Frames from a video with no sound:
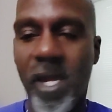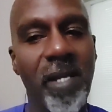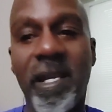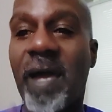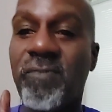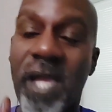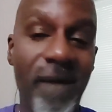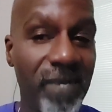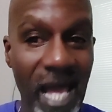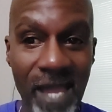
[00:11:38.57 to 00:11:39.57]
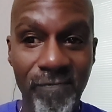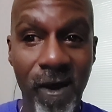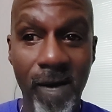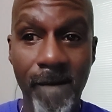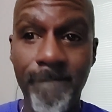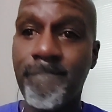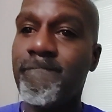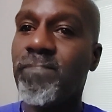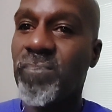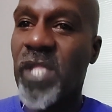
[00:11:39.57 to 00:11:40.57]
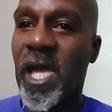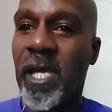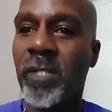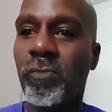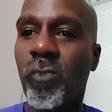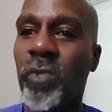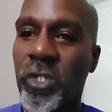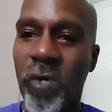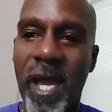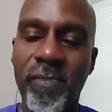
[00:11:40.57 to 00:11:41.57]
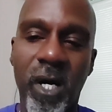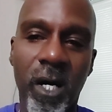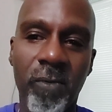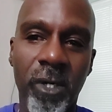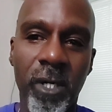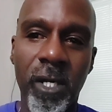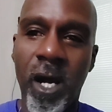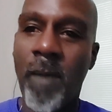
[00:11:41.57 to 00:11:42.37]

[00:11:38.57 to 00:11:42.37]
Now, if you have an iPhone, then we do have other